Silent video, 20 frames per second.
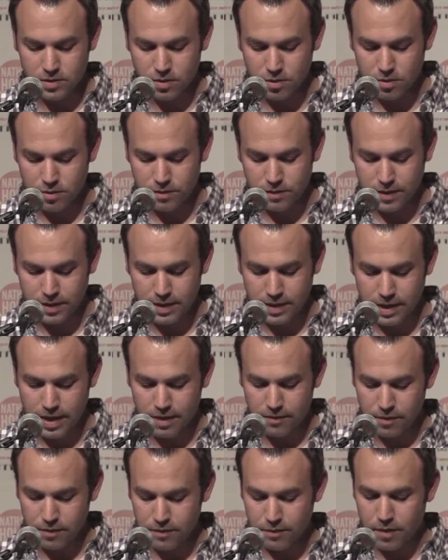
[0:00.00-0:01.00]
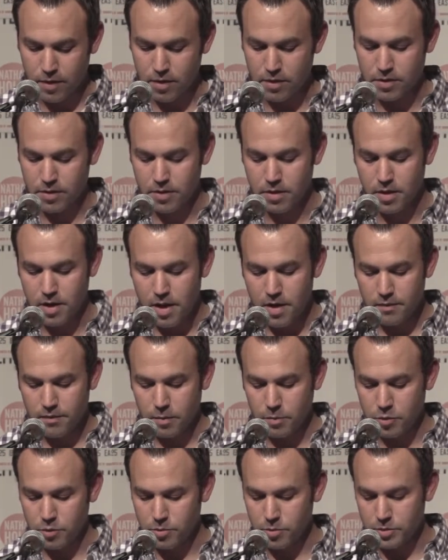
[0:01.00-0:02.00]
soul feeling ever farther
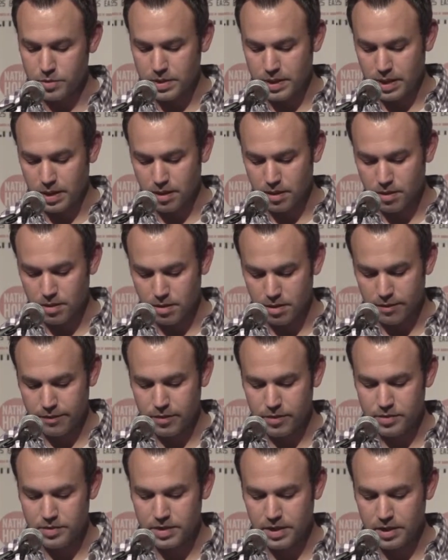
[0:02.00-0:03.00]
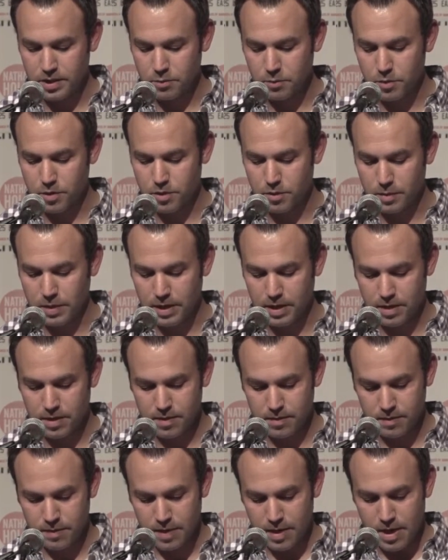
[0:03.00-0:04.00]
from the routine of her steady work week.
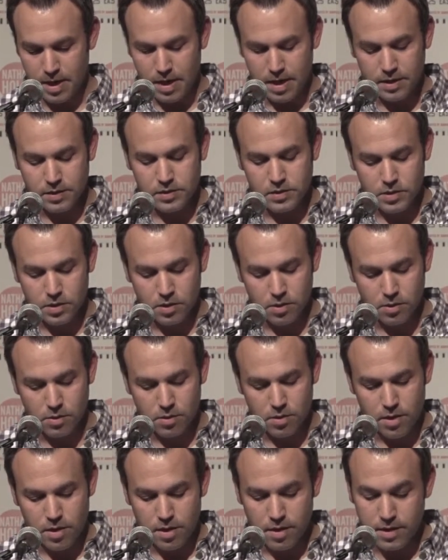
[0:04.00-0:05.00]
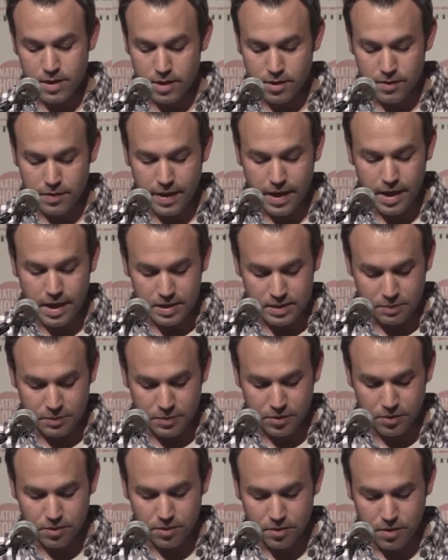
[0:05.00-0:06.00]
And so, there in the
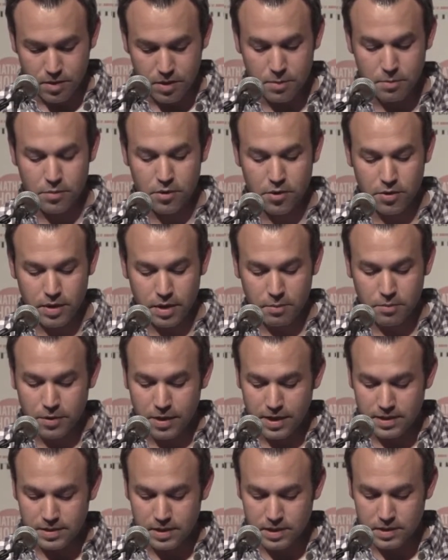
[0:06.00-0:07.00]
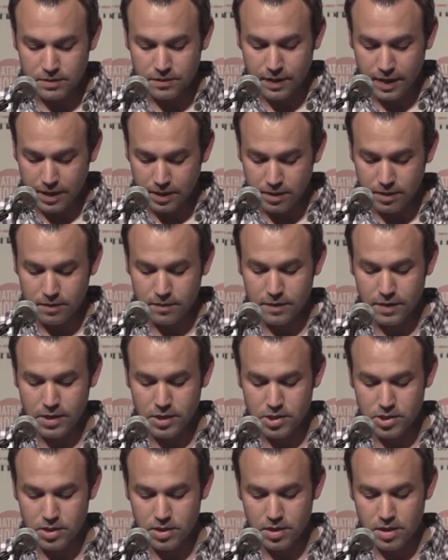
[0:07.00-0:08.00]
hospital, the birthing process finally
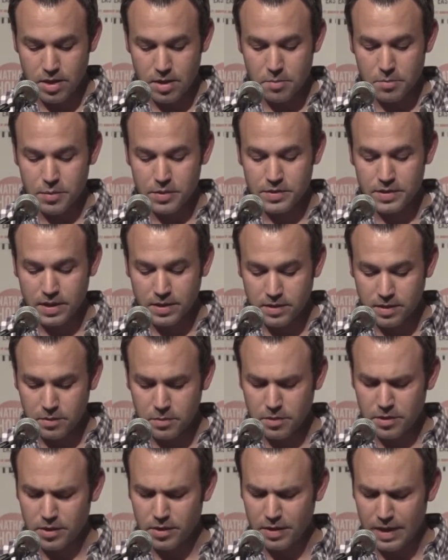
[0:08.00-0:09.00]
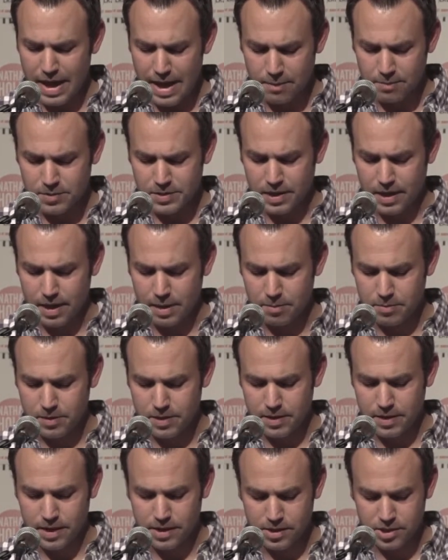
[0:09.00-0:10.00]
finished, presented with a laptop
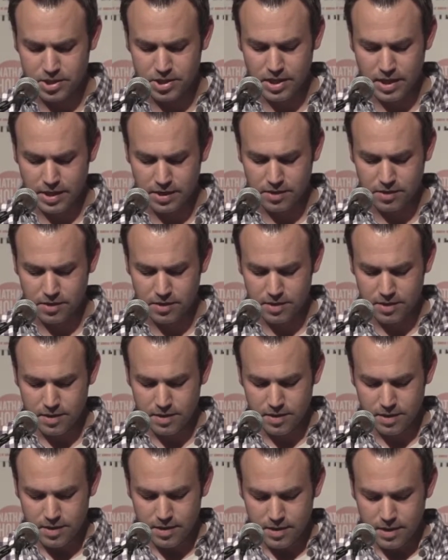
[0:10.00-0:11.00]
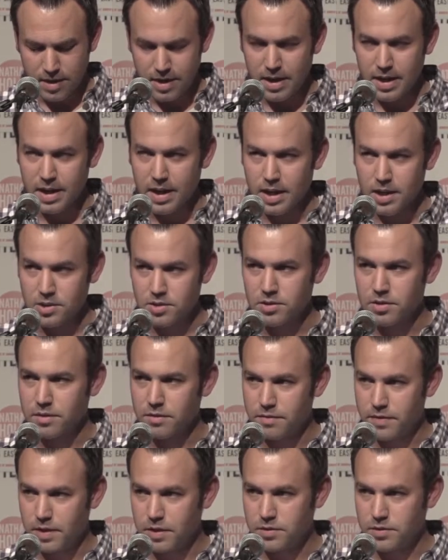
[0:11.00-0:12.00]
and not a child, Angela
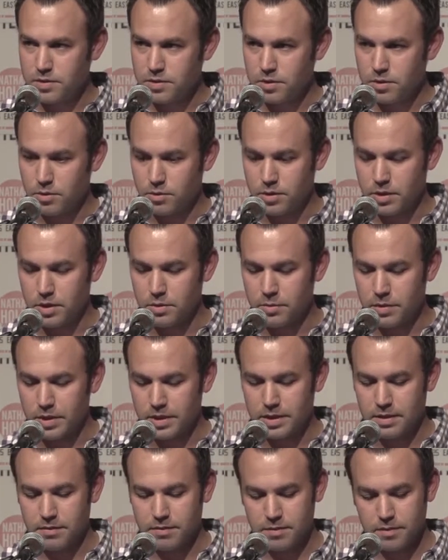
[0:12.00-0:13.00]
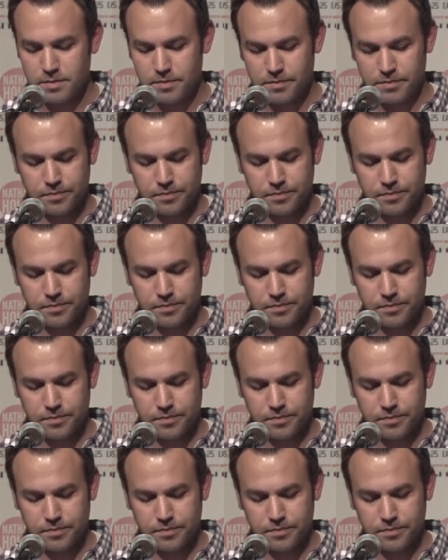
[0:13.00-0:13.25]
felt only relief.